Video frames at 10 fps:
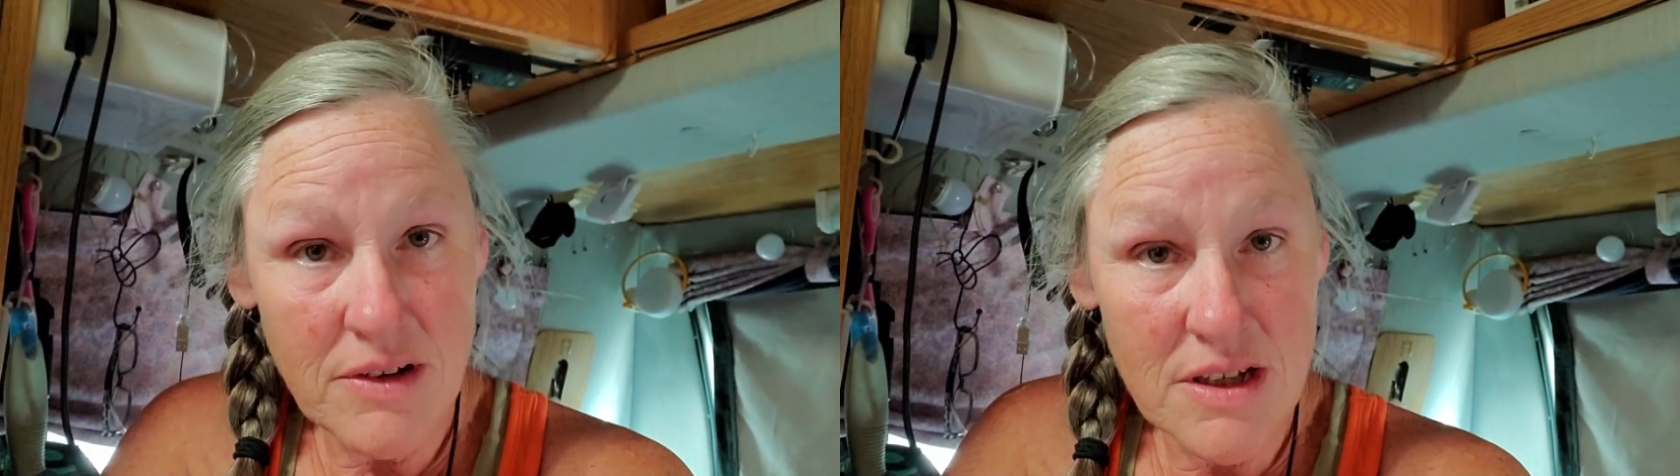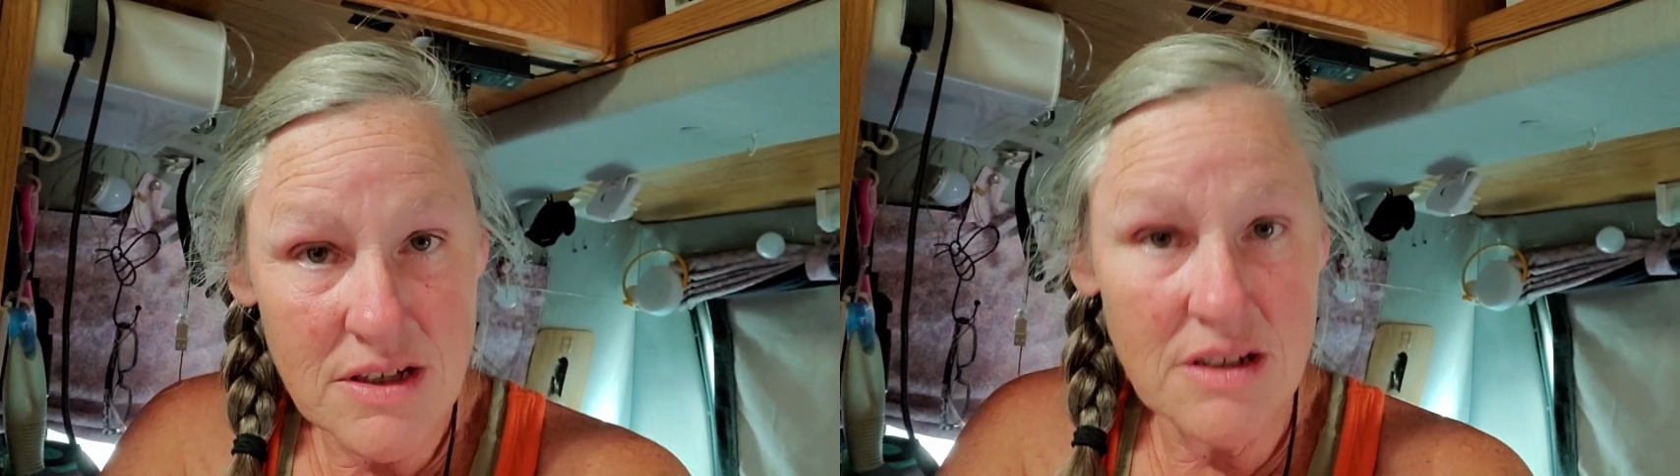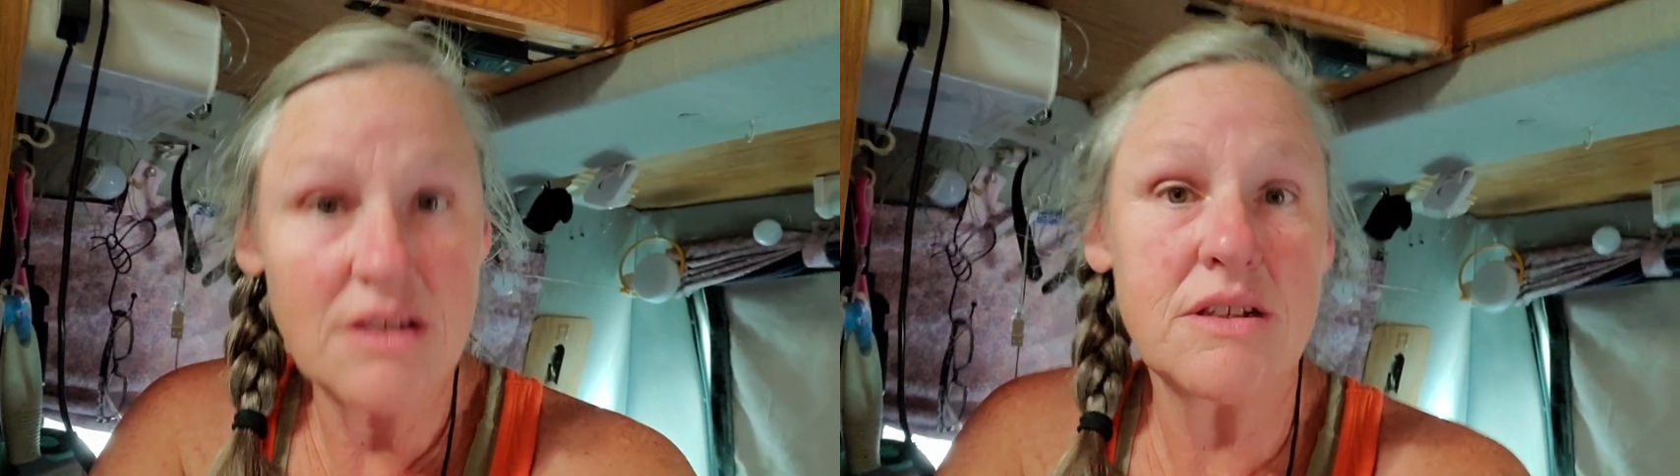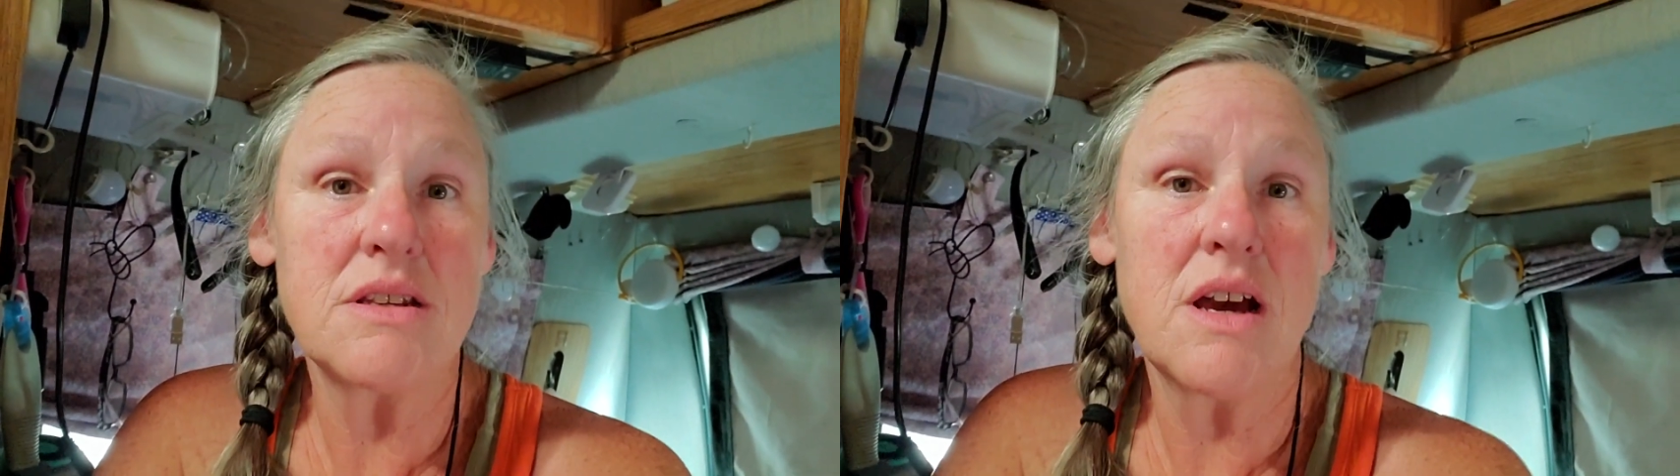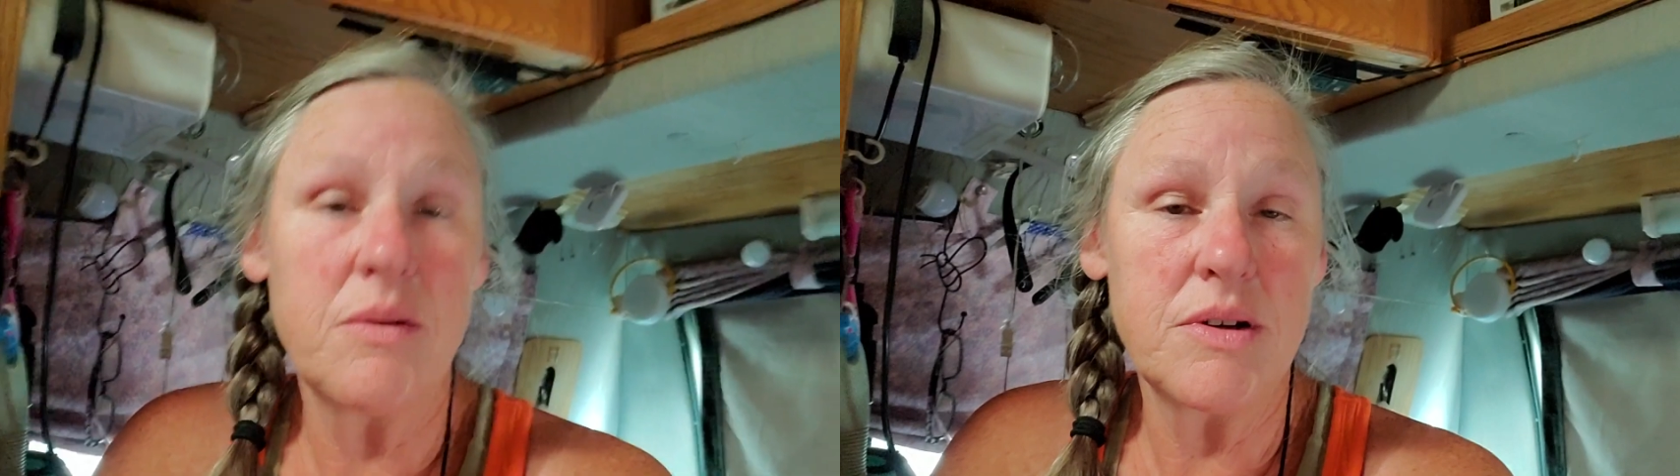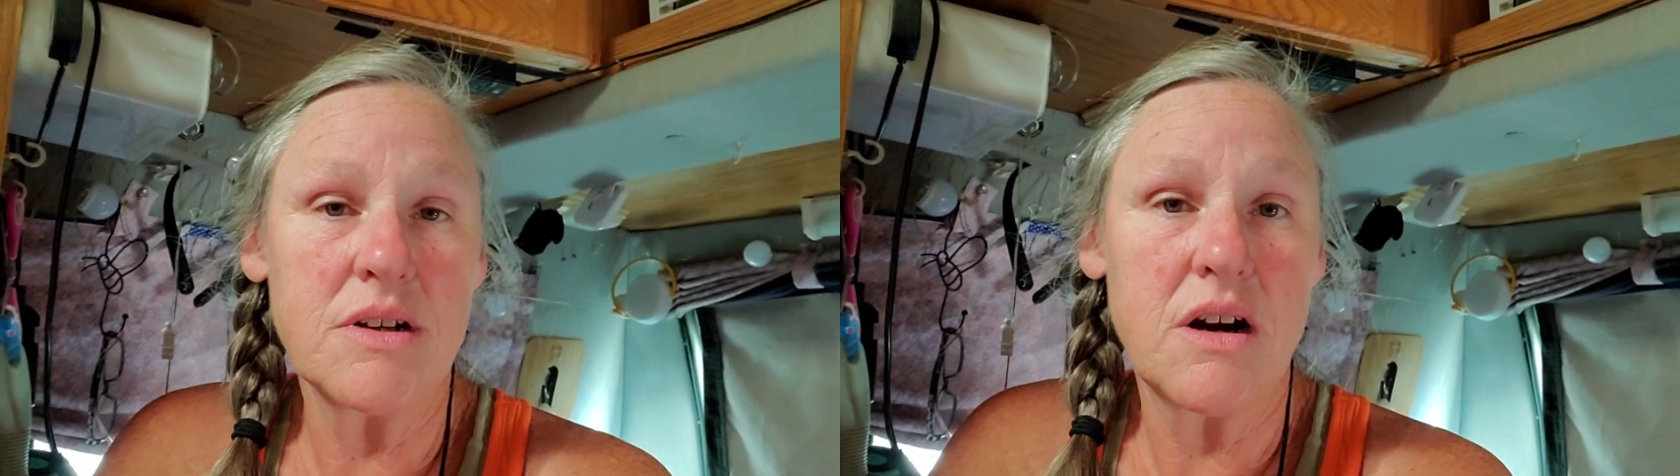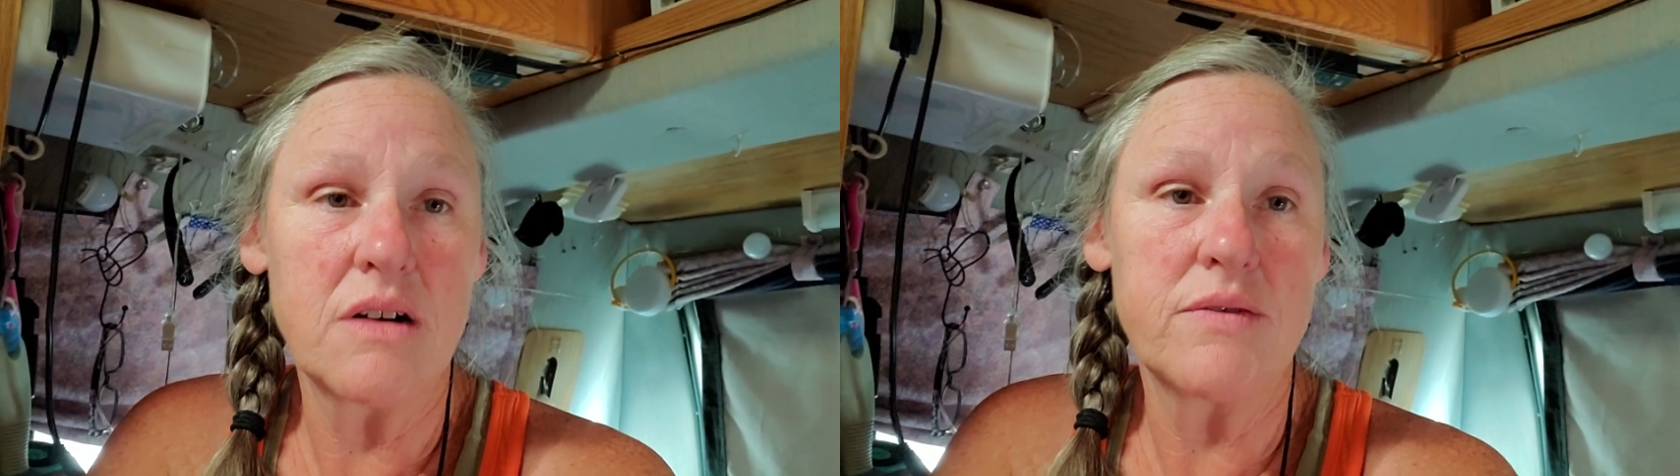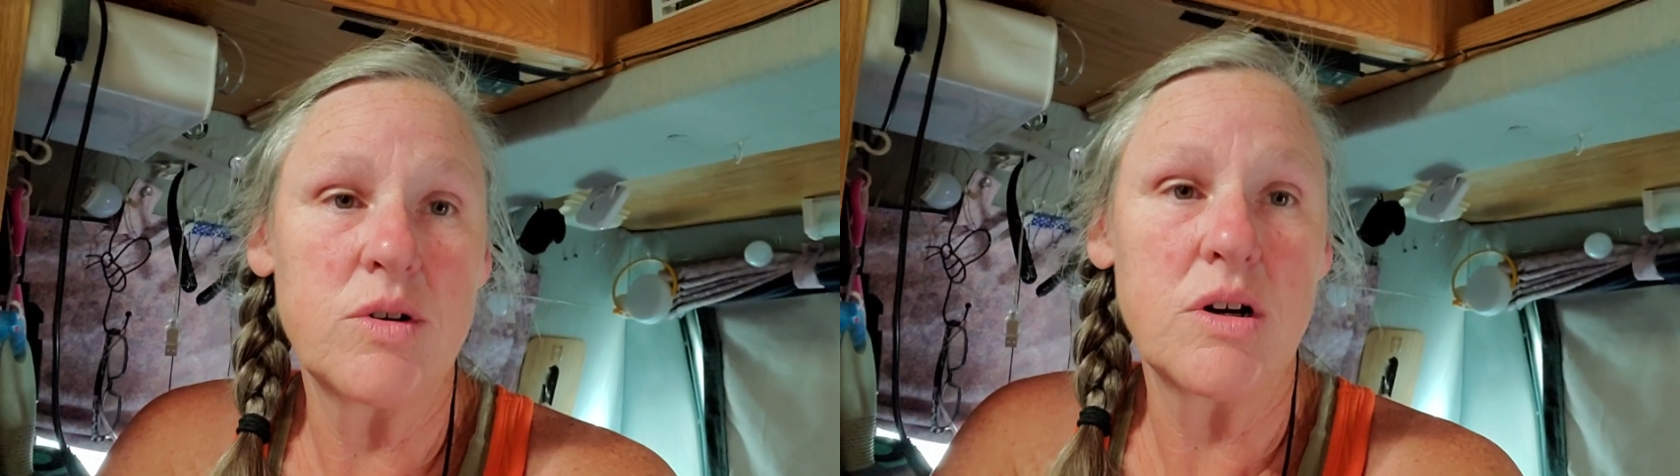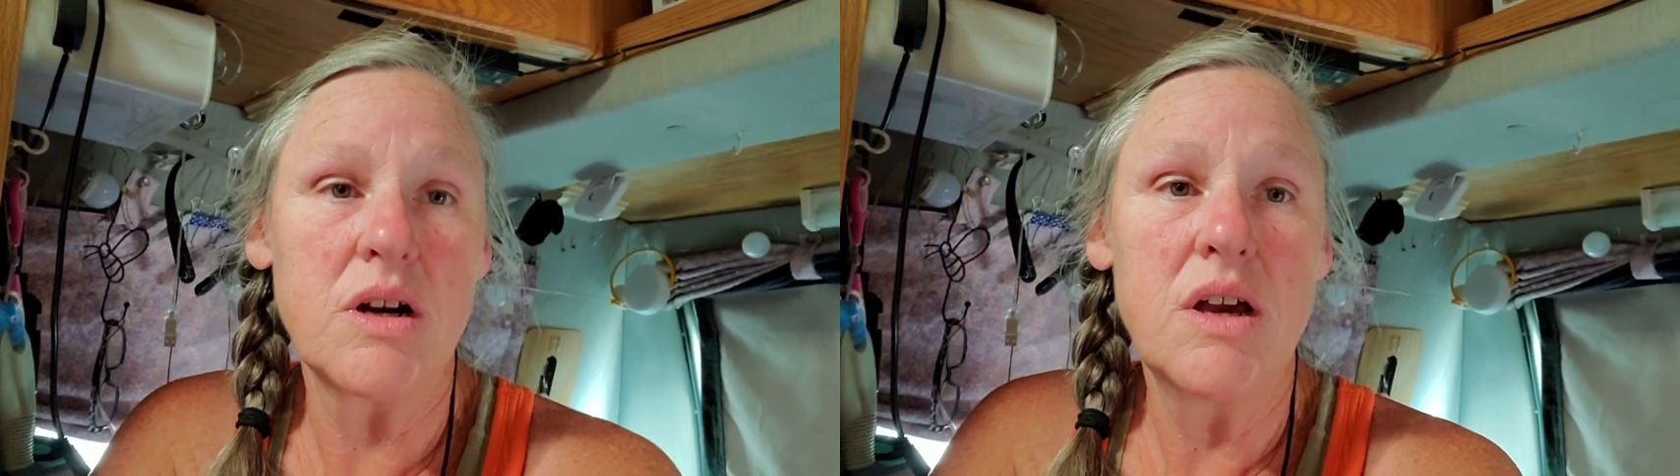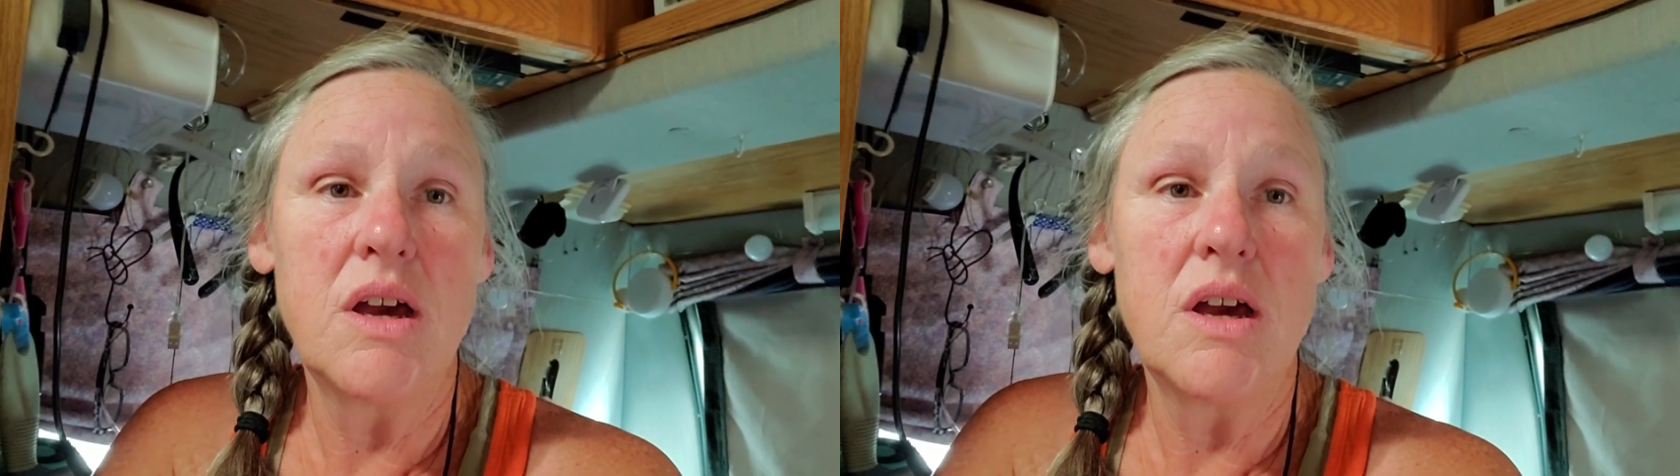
reasons I went to carnivore.